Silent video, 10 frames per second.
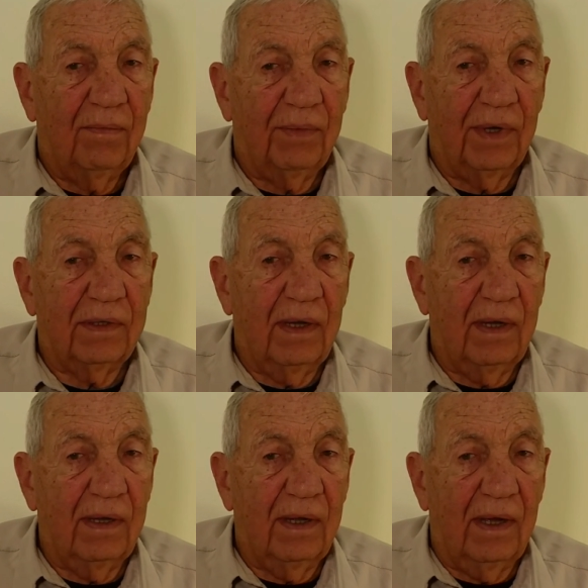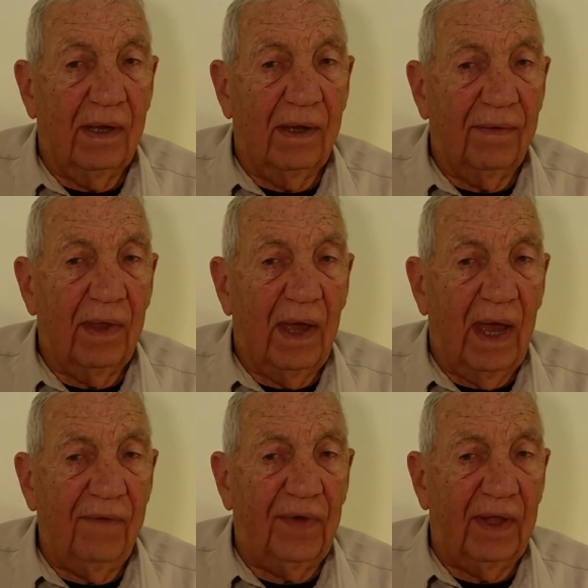But uh,
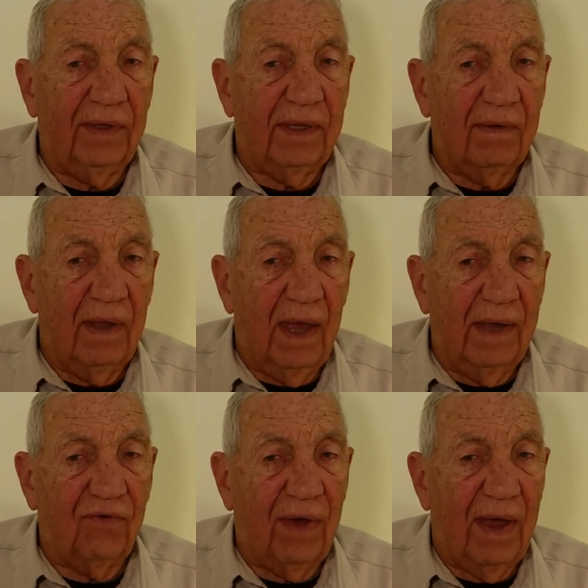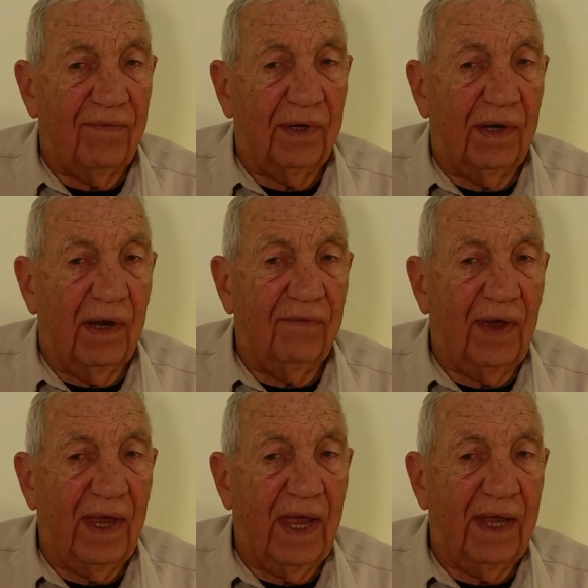I felt I traveled enough,
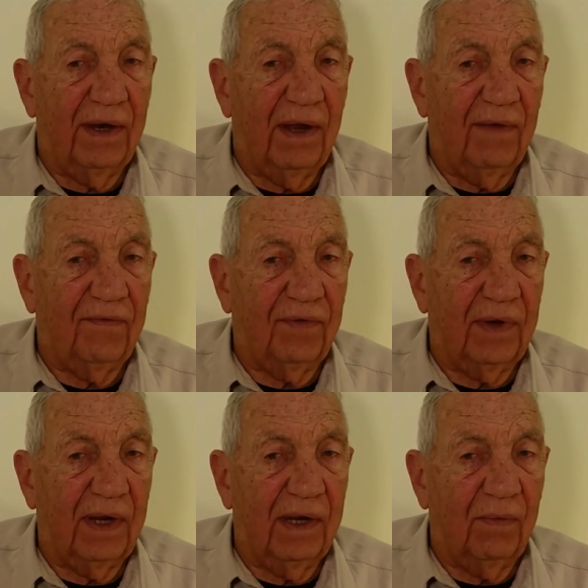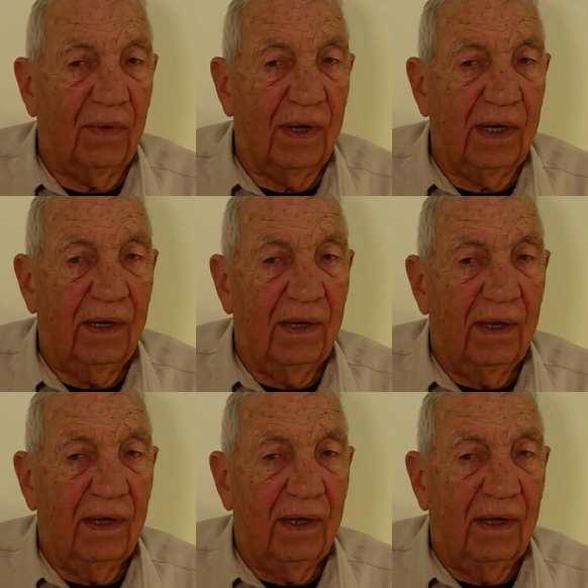I had enough of it anyway,